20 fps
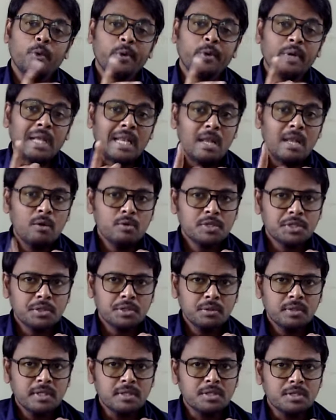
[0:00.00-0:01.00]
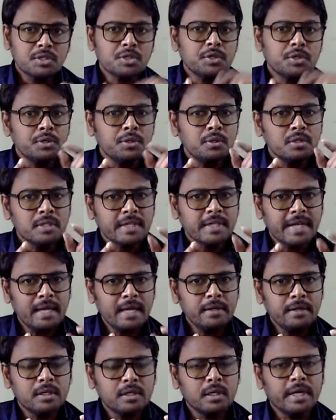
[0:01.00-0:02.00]
we allow students to use
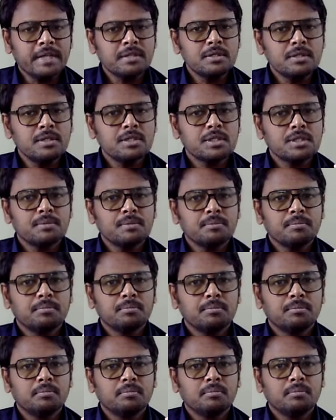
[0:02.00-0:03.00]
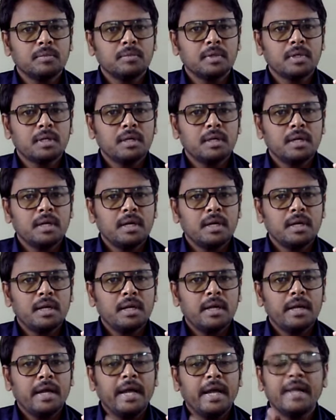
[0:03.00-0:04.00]
calculators
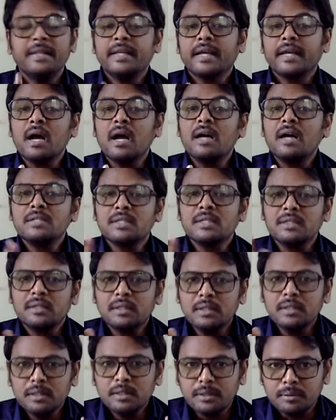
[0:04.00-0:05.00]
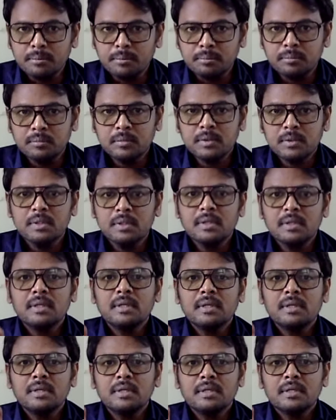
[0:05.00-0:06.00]
and they can't learn
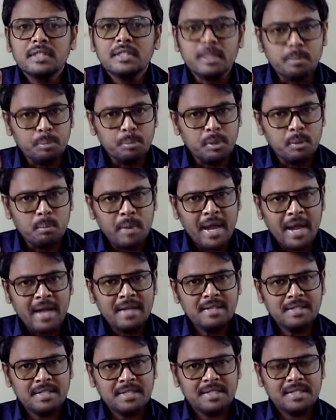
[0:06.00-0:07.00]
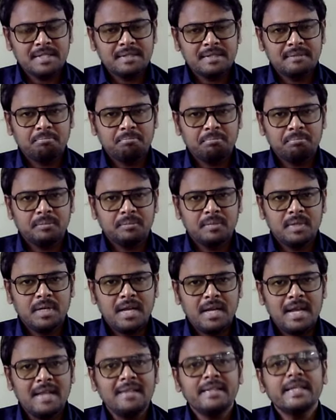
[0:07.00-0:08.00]
simple maths,
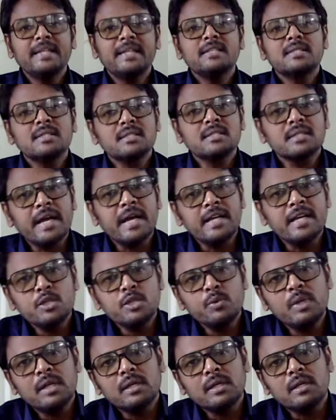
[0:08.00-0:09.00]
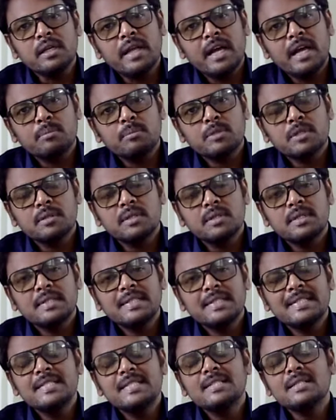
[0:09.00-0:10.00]
and then society will collapse.
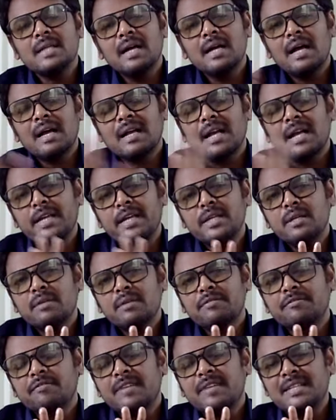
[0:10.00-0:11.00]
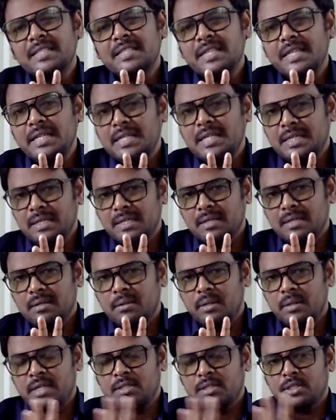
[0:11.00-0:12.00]
This is a kind of fuzzy
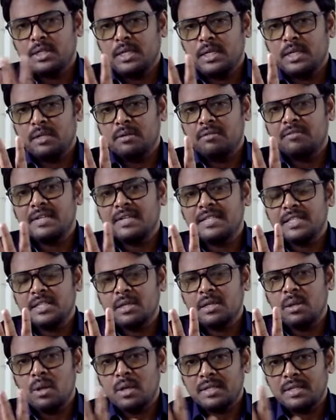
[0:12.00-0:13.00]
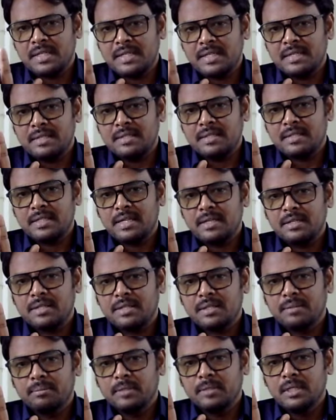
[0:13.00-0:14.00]
reason, fuzzy logic in a
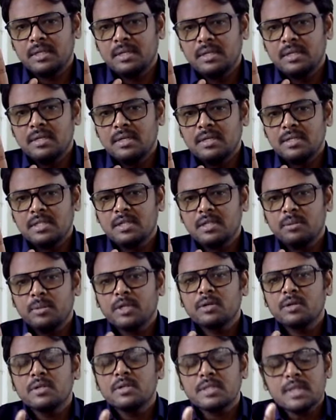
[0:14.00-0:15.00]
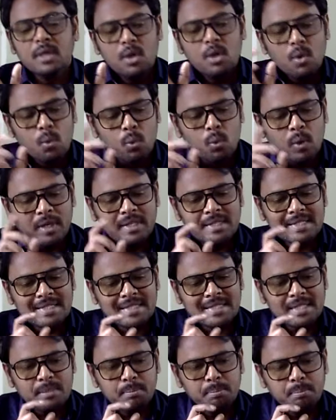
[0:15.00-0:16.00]
sense. So because one
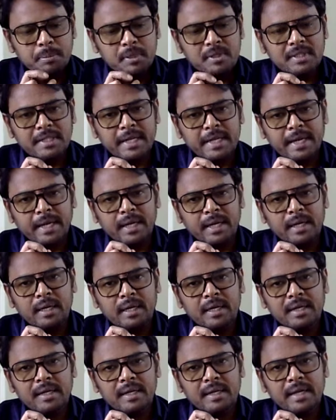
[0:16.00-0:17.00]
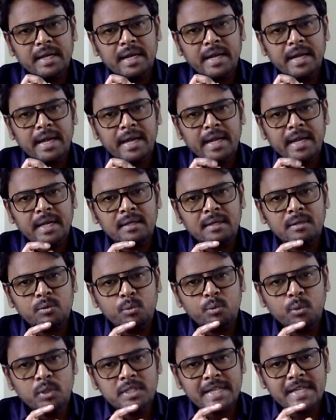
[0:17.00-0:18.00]
simple thing and
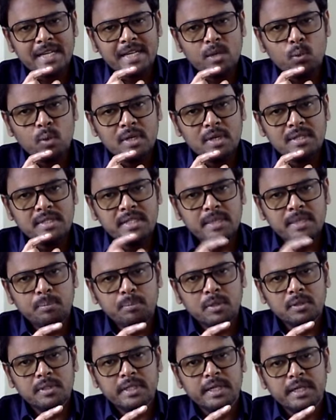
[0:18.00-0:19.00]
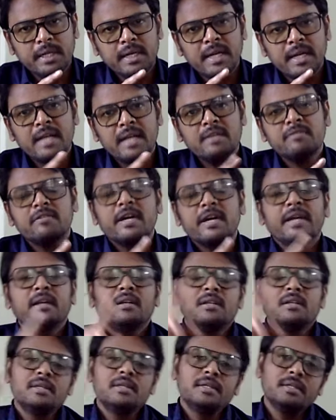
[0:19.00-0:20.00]
taking one simple thing and
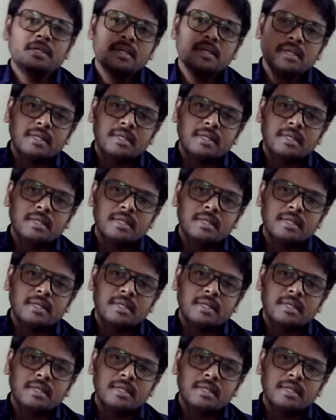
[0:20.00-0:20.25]
finally